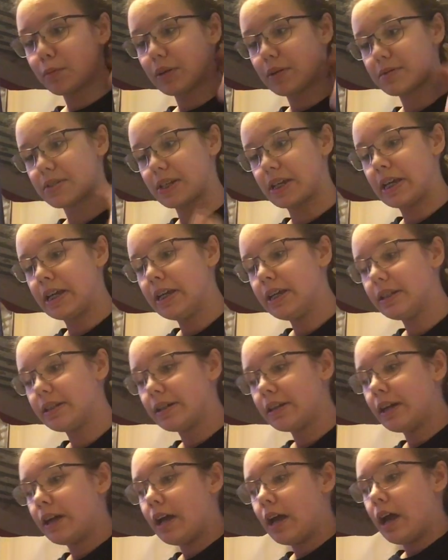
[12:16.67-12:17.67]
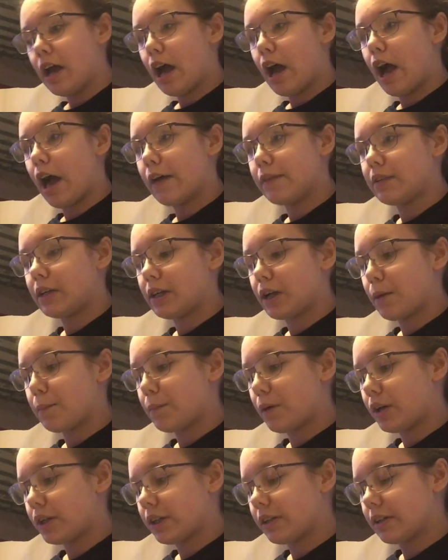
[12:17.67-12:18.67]
it when I was a kid, and then I
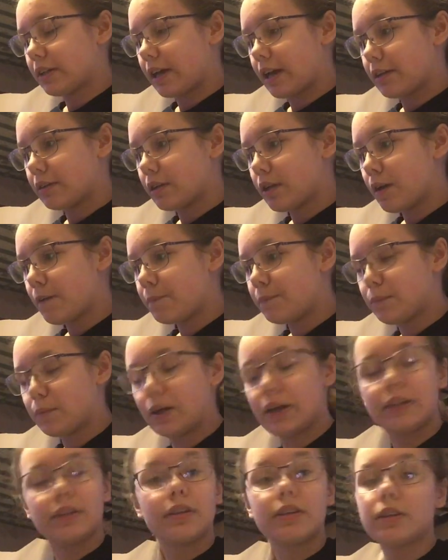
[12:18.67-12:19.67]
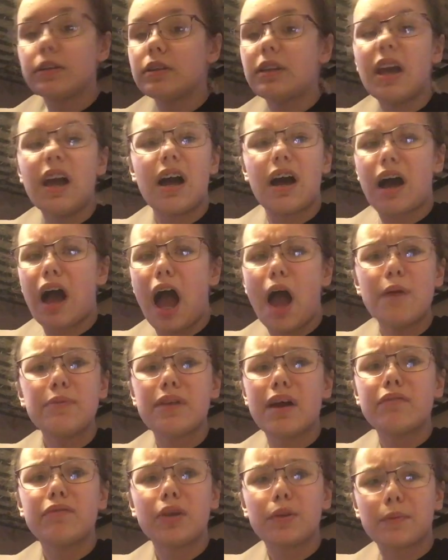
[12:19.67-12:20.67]
bought it again. But yeah, I
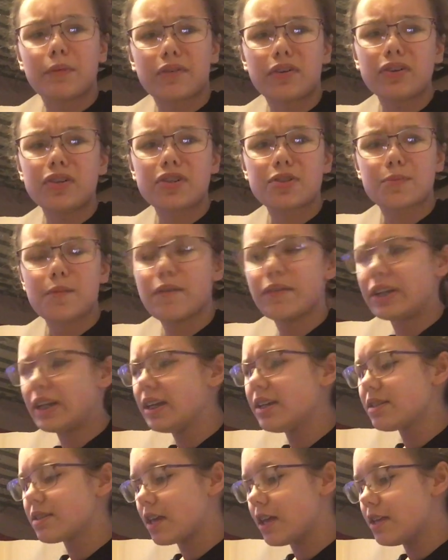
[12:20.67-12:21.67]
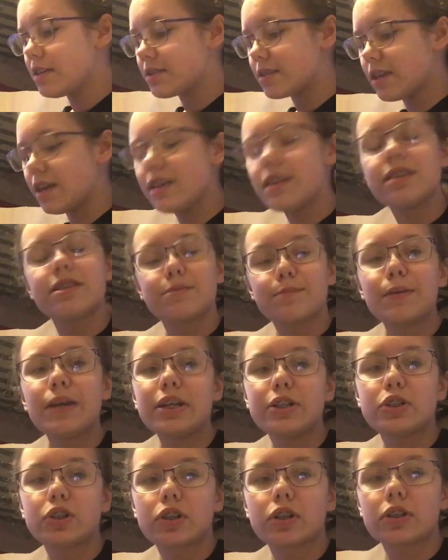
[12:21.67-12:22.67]
definitely prefer this movie. It's
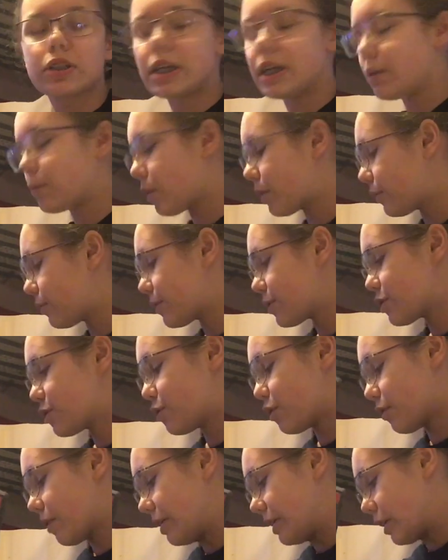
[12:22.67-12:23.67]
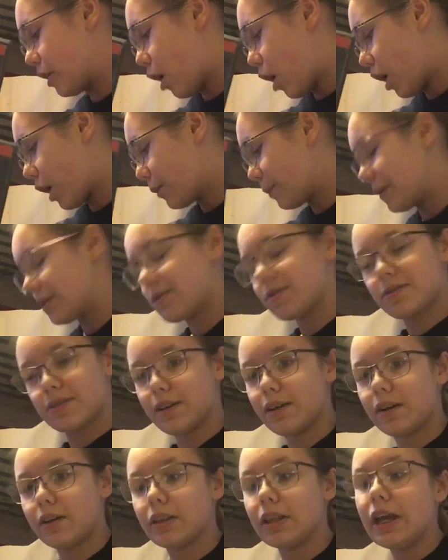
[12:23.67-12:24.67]
PG-13. Well, the first 2 are rated R, but
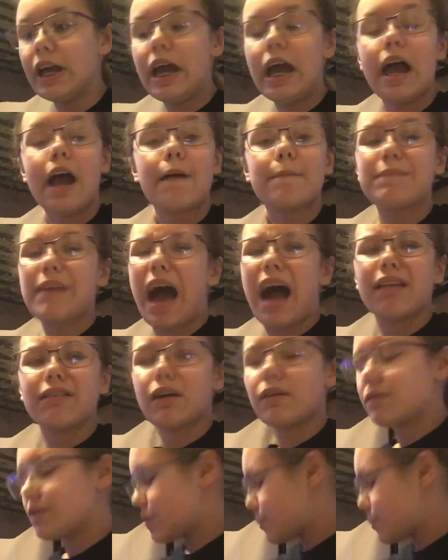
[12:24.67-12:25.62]
still, I love